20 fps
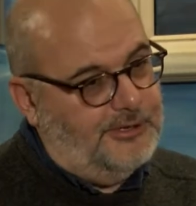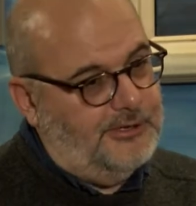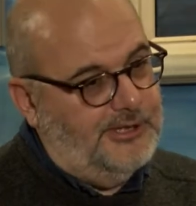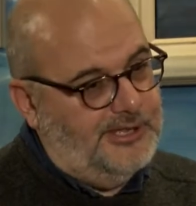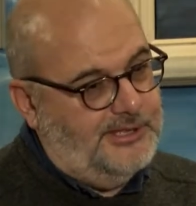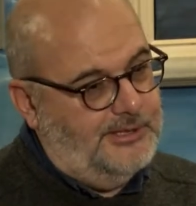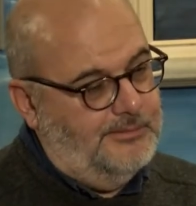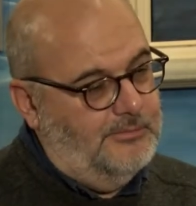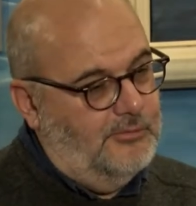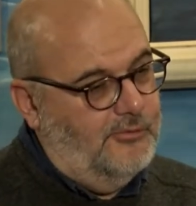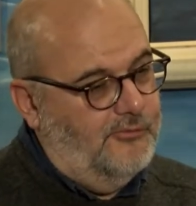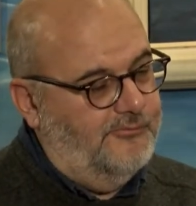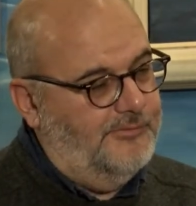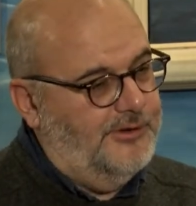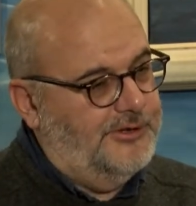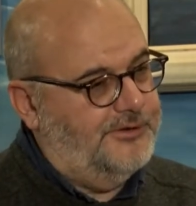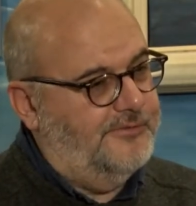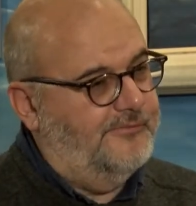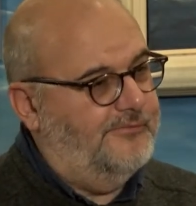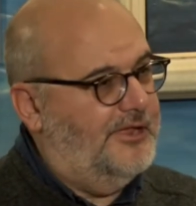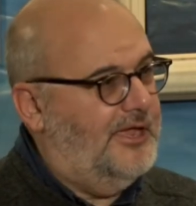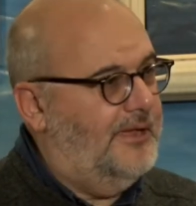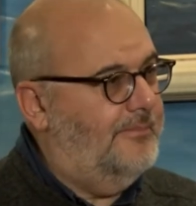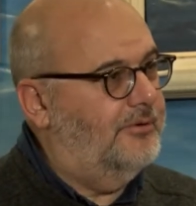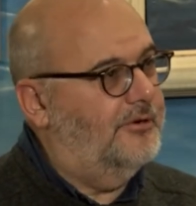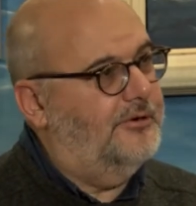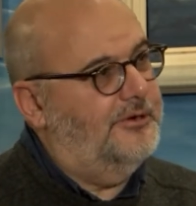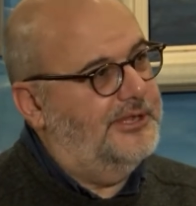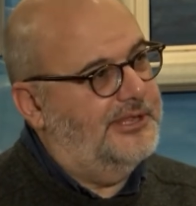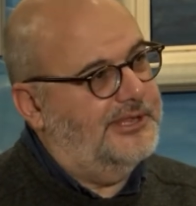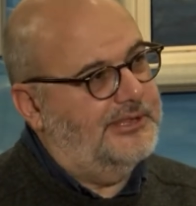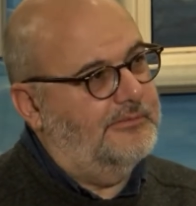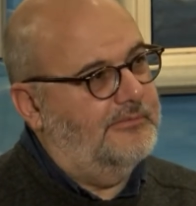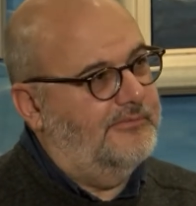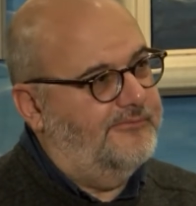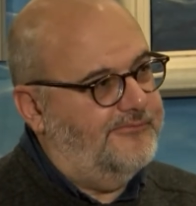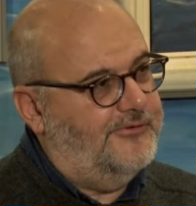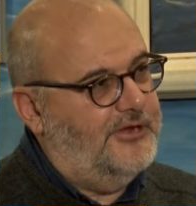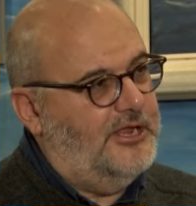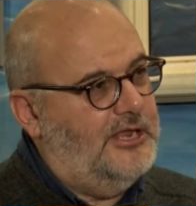because the movement of labor is
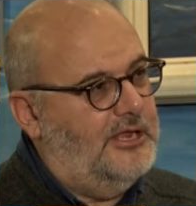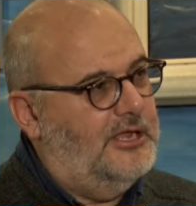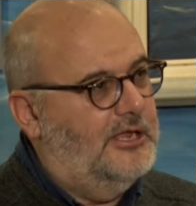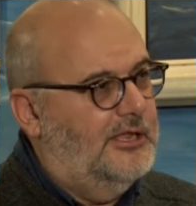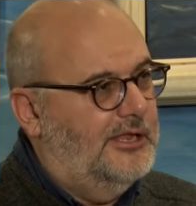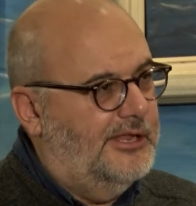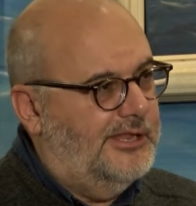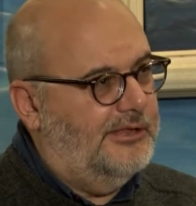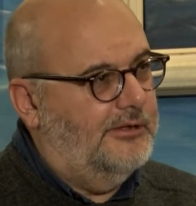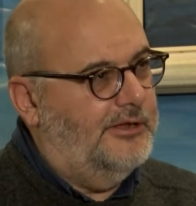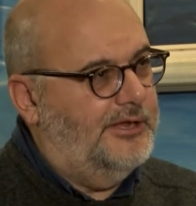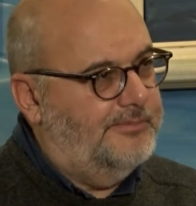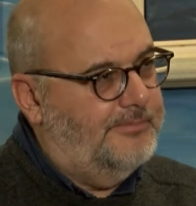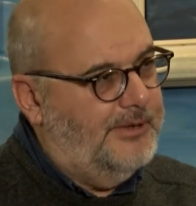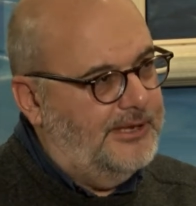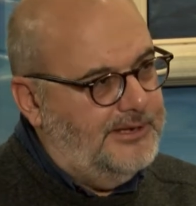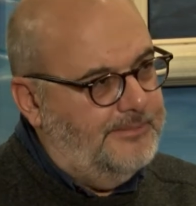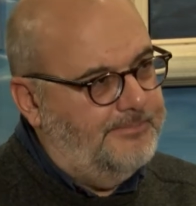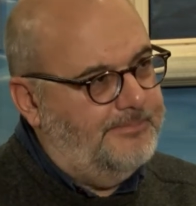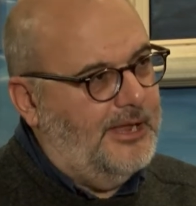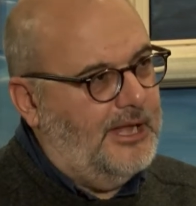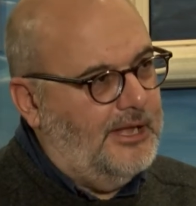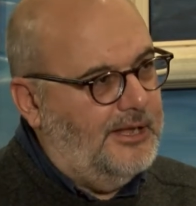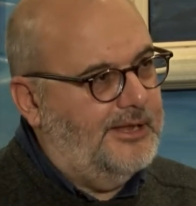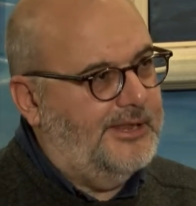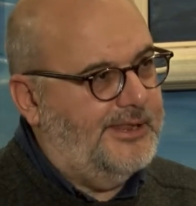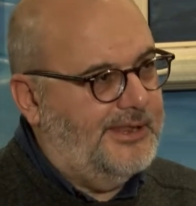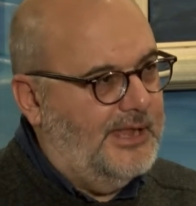free, so it might depend